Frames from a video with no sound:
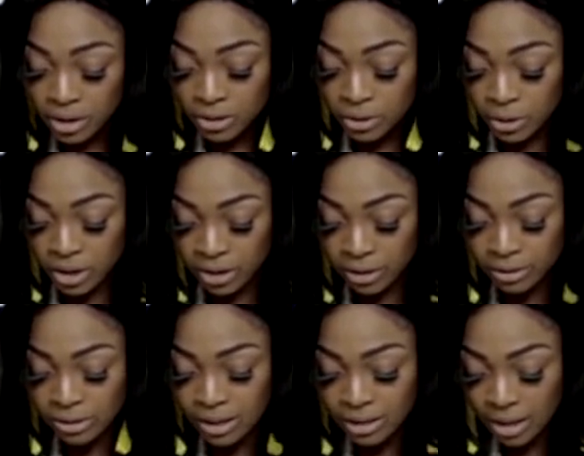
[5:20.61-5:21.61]
So here
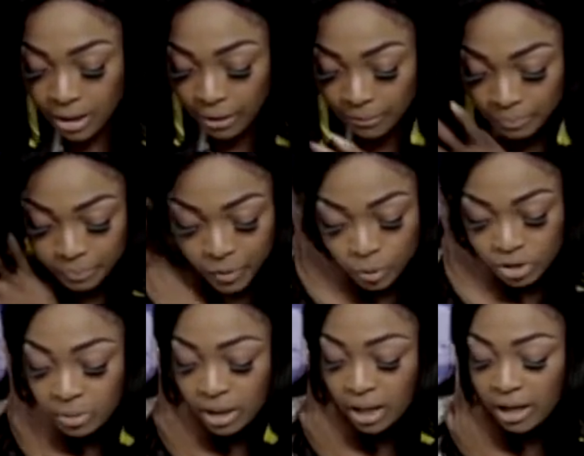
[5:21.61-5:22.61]
goes nothing.
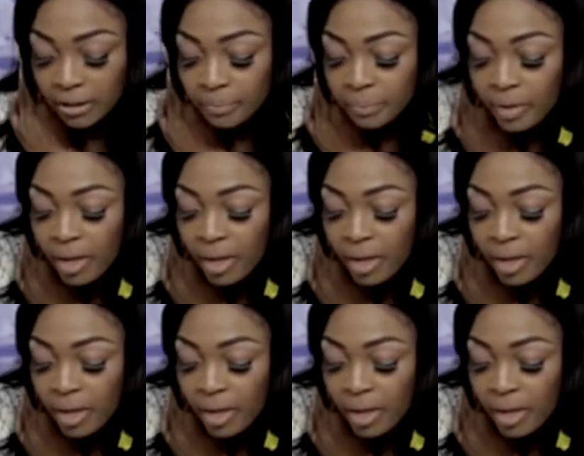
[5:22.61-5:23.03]
Wish me luck.